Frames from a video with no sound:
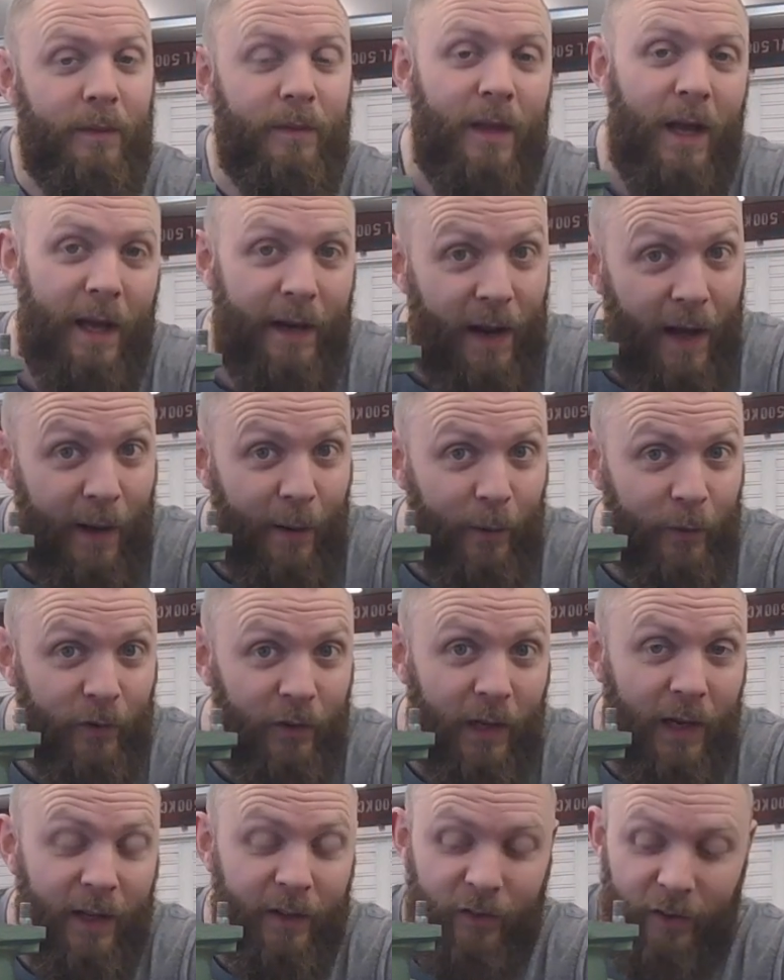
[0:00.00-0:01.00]
Dan Howell's
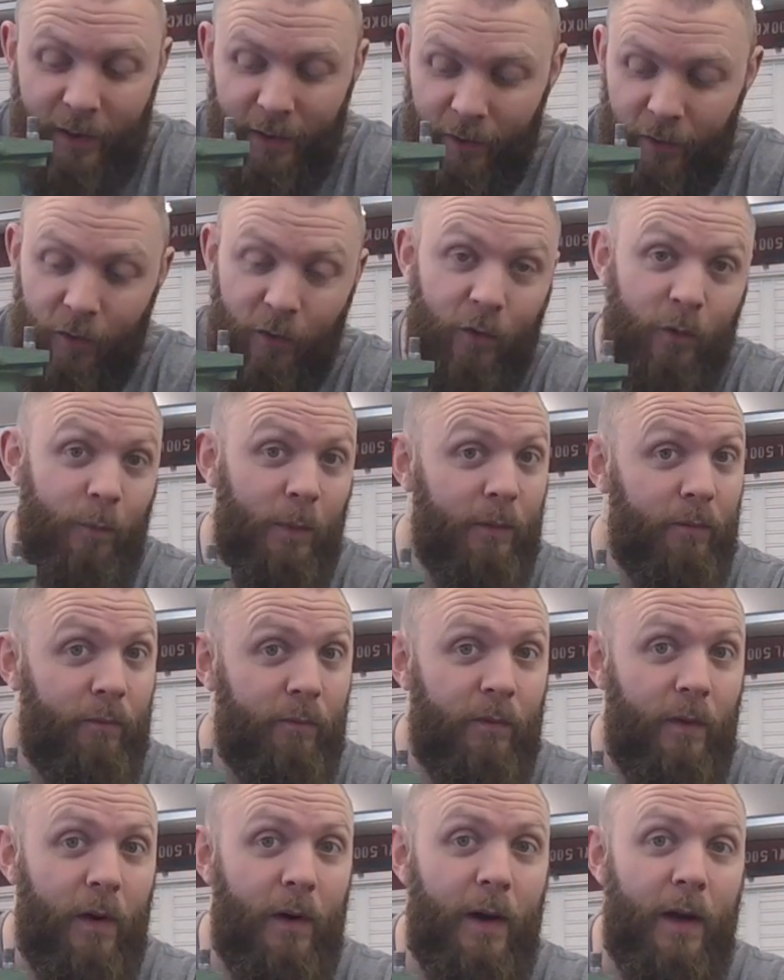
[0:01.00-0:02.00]
Classics, who's been
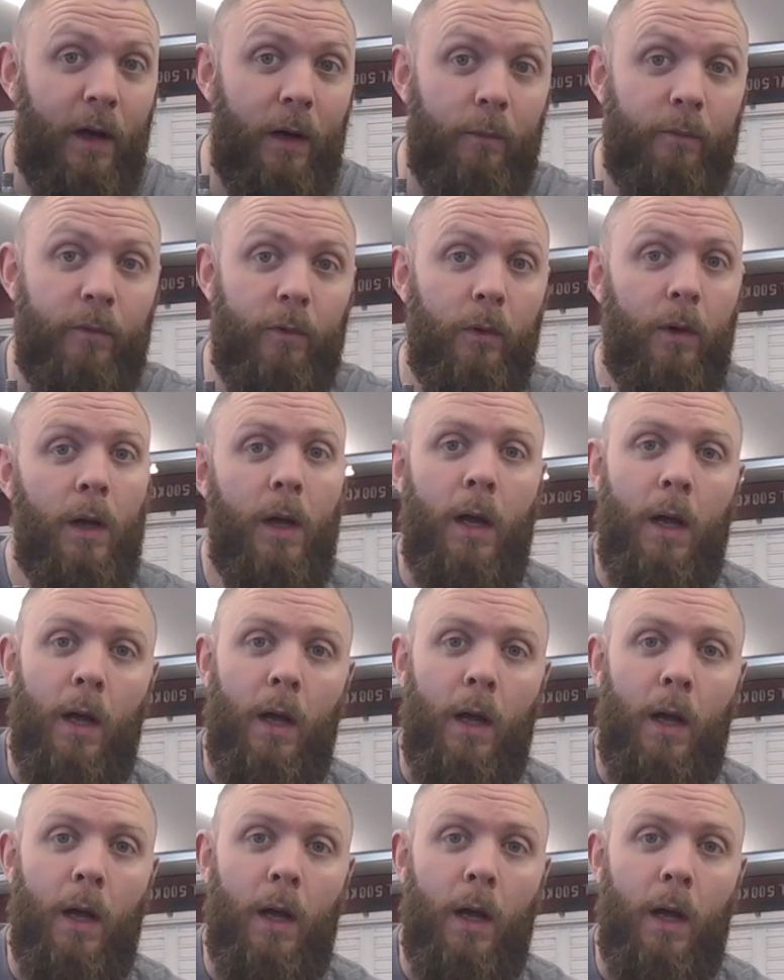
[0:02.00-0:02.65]
very helpful.